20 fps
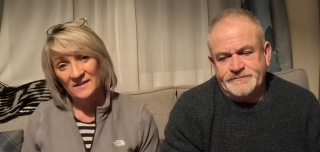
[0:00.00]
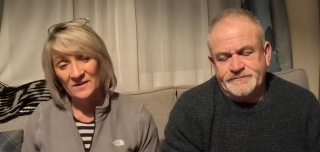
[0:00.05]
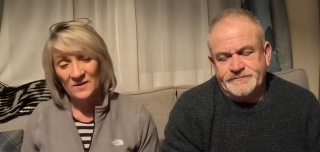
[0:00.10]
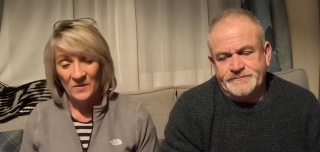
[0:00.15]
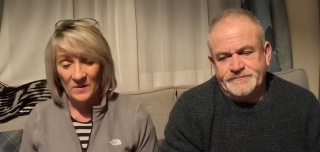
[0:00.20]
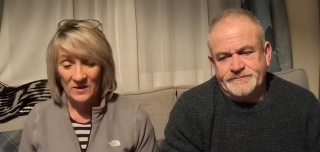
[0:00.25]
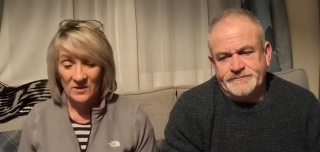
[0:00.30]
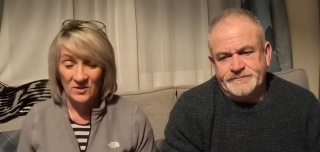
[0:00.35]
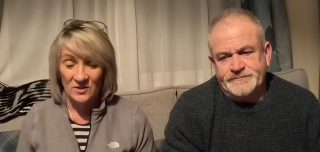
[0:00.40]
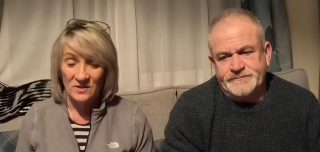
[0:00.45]
Speaker 1: the
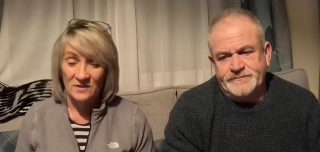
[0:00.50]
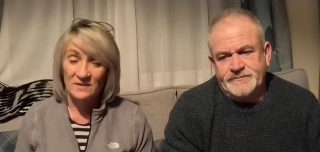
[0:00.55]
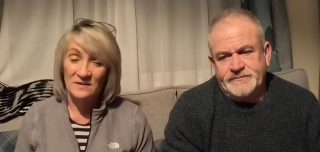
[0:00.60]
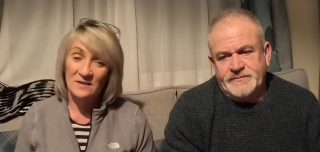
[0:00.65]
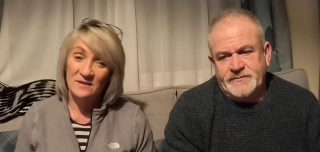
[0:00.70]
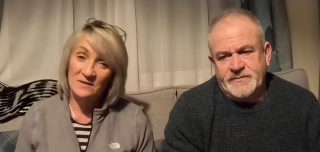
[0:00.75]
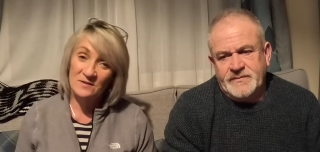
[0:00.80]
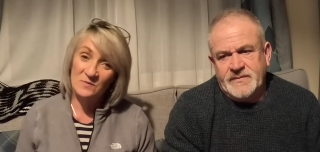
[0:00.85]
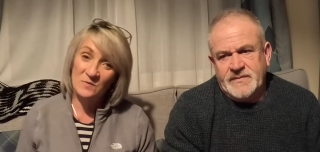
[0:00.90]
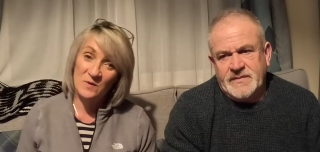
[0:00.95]
question
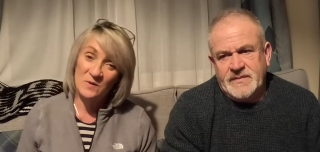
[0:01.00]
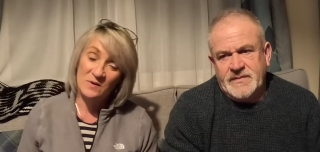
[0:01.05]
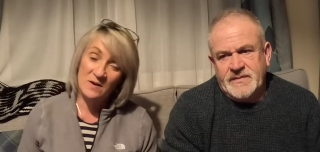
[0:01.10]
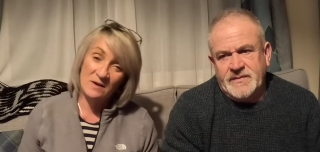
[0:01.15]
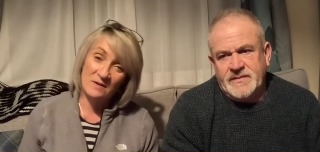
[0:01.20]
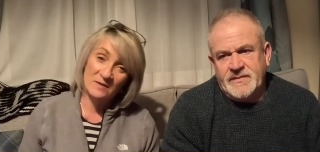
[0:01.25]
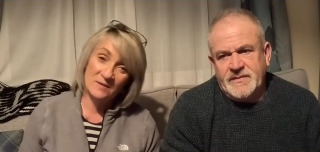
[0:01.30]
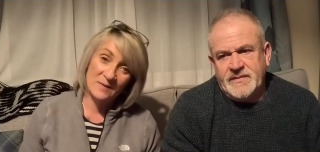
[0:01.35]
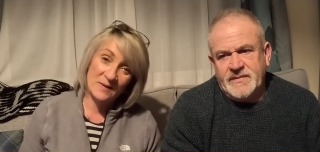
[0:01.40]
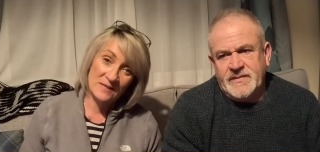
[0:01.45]
that we're
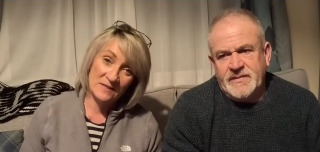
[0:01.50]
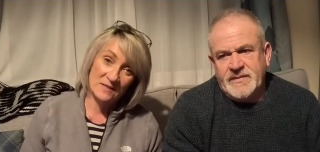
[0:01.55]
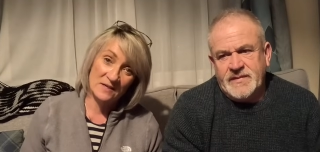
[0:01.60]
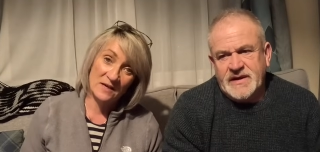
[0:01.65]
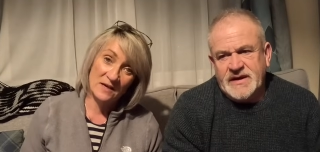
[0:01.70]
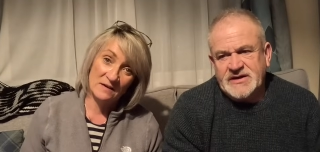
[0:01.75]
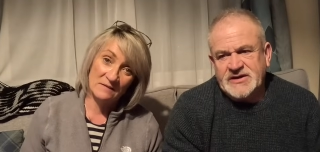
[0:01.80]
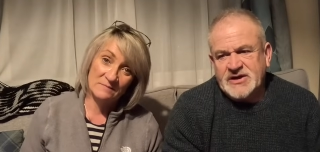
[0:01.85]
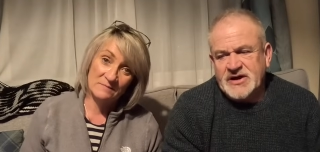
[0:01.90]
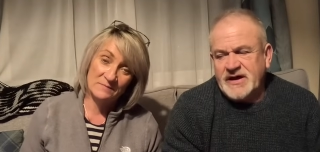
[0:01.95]
going to ask
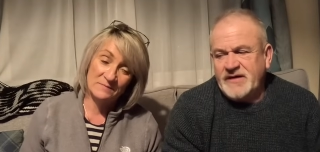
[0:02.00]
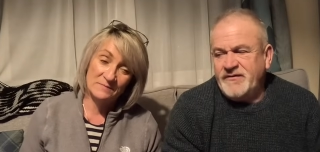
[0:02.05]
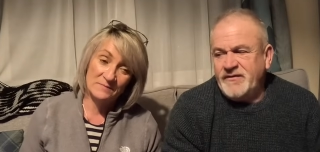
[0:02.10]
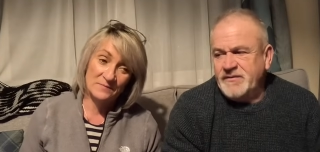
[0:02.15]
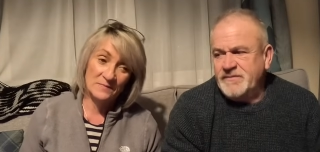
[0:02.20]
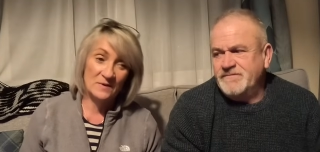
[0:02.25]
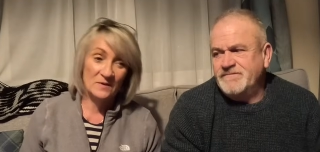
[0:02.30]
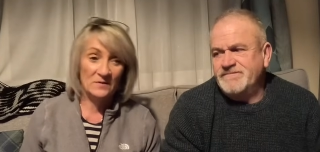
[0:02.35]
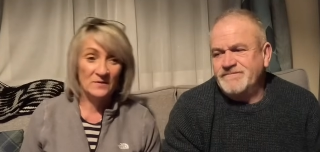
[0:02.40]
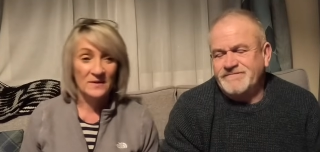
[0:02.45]
you. Yes, I have.
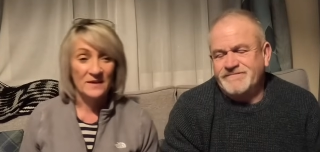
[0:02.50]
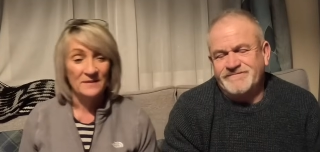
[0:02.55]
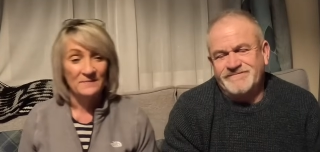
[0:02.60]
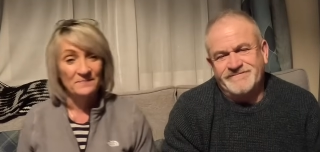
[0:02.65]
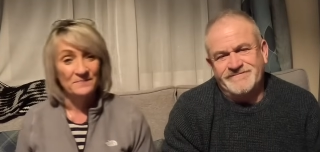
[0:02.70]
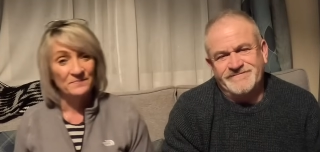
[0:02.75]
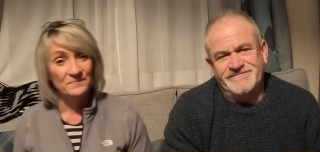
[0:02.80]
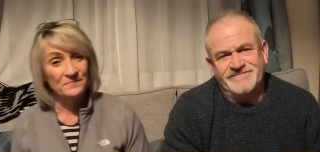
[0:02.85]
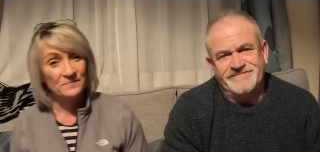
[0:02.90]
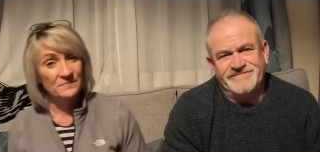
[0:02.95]
Go on then.
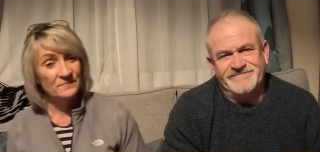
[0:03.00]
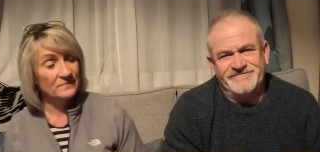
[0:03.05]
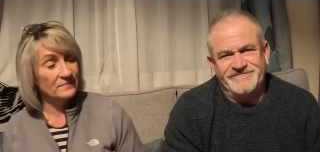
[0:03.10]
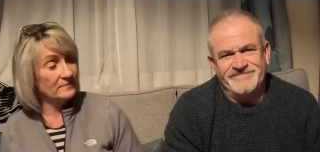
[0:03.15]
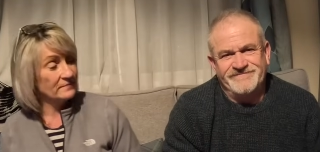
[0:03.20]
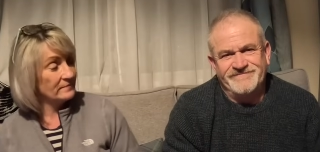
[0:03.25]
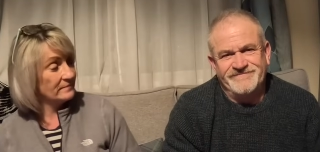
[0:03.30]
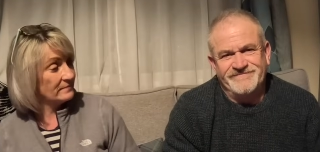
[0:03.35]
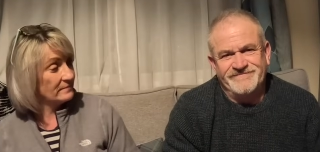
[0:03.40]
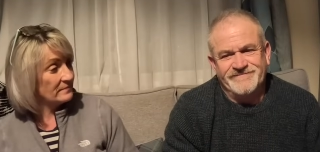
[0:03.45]

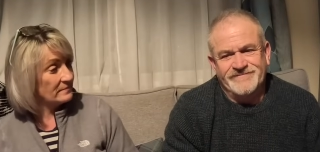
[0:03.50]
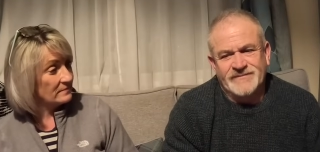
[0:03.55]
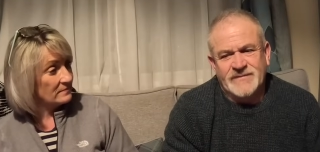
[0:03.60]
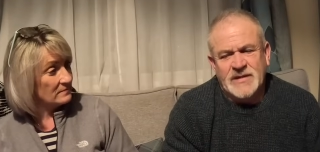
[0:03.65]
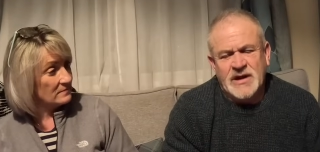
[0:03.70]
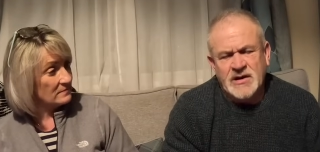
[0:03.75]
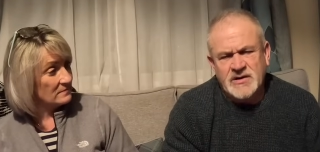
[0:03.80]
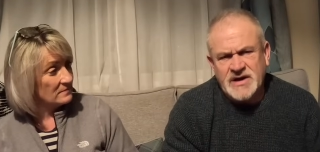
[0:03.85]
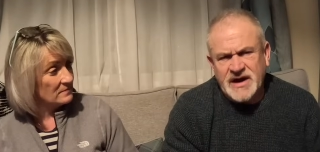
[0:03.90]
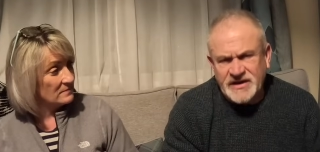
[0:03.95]

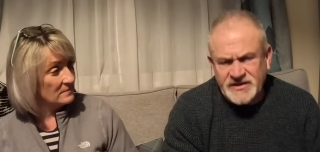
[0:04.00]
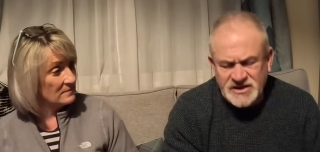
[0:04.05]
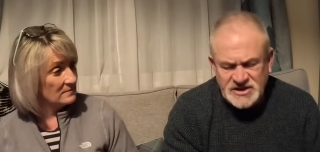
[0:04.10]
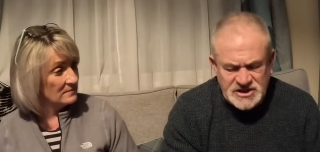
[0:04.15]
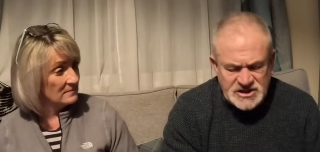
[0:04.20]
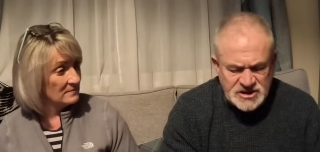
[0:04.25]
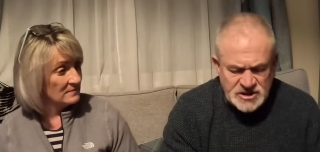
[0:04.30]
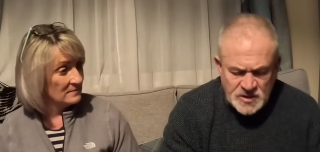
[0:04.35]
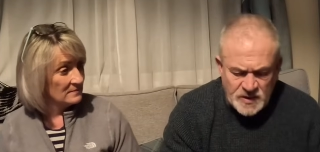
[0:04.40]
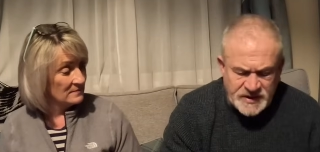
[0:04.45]
Speaker 2: Okay,
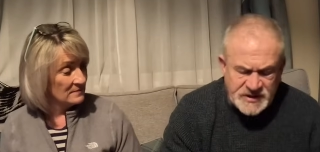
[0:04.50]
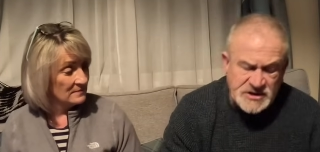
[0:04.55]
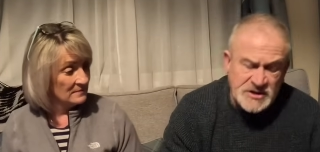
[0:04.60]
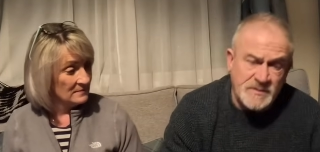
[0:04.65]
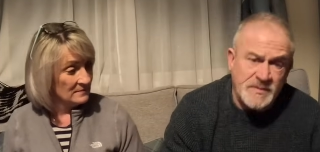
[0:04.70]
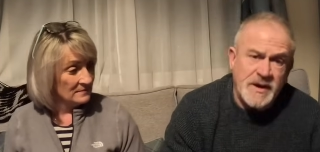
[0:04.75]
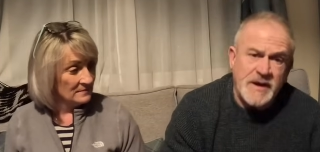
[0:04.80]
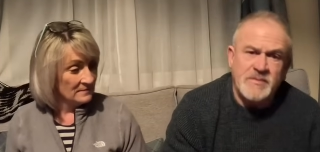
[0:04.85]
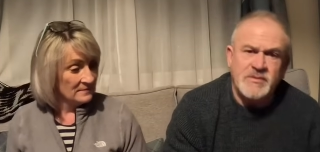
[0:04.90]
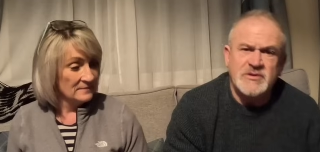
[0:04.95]
this is a
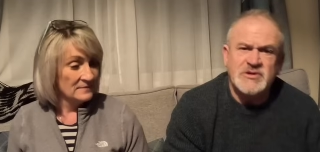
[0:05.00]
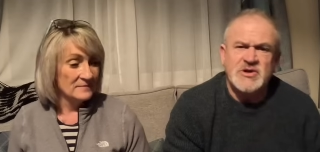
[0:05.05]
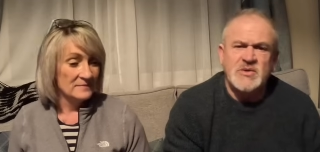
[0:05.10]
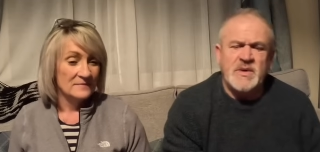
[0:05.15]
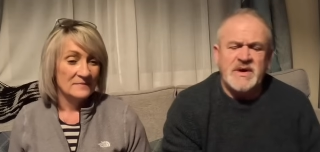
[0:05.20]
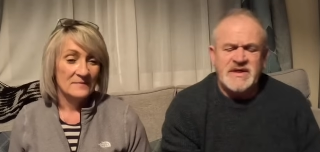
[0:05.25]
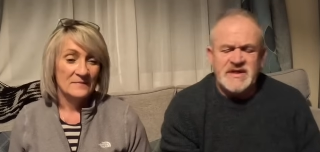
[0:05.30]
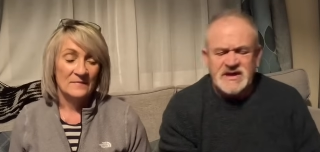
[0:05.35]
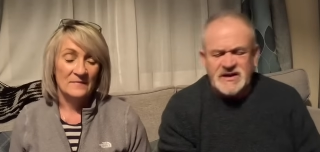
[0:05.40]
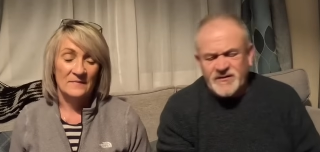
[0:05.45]
question, people, to
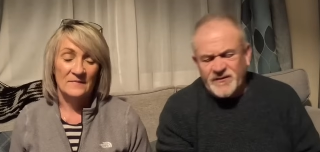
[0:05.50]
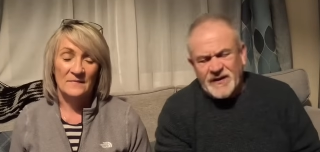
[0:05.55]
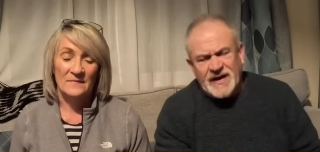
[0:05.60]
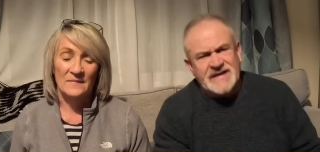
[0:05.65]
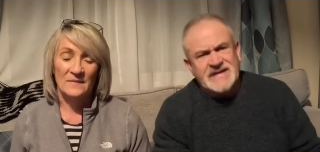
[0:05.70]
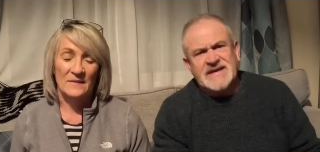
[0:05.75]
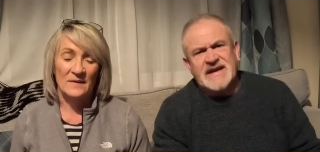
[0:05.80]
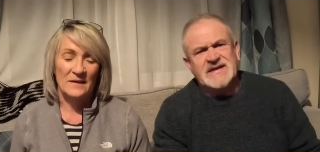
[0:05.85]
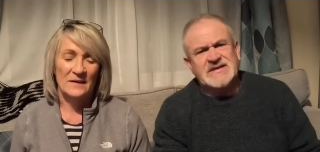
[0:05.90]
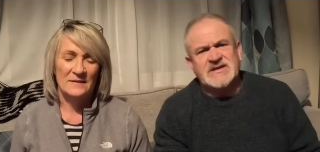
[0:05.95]
win this
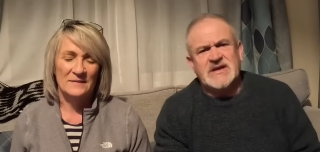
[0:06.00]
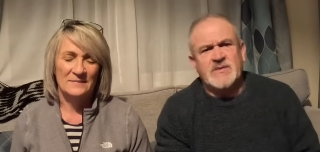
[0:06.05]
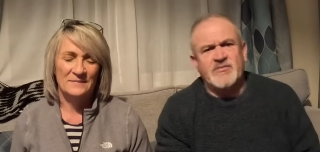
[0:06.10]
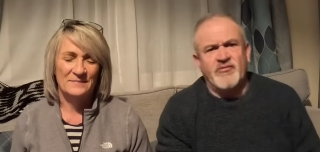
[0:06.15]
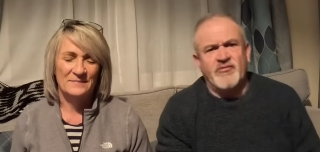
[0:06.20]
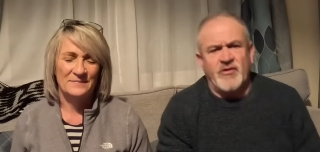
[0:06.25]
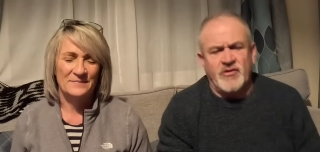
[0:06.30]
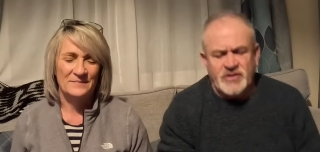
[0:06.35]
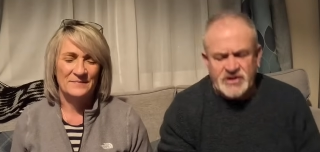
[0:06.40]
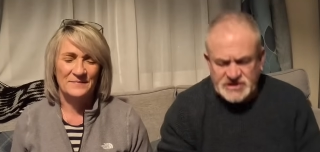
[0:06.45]
fantastic
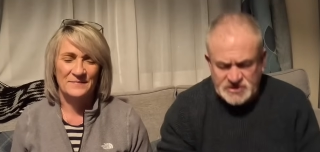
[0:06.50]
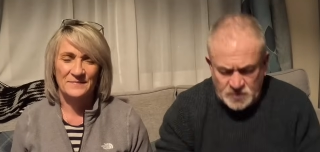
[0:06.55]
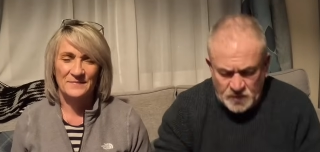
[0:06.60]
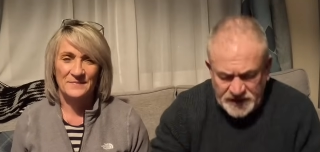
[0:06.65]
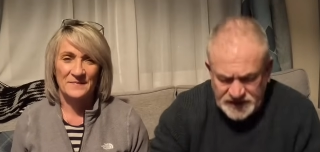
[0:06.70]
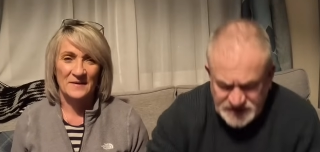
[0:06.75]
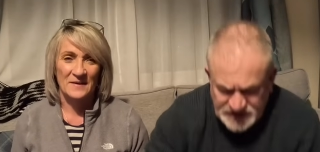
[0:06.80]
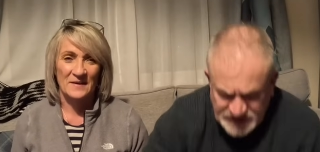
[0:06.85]
prize, which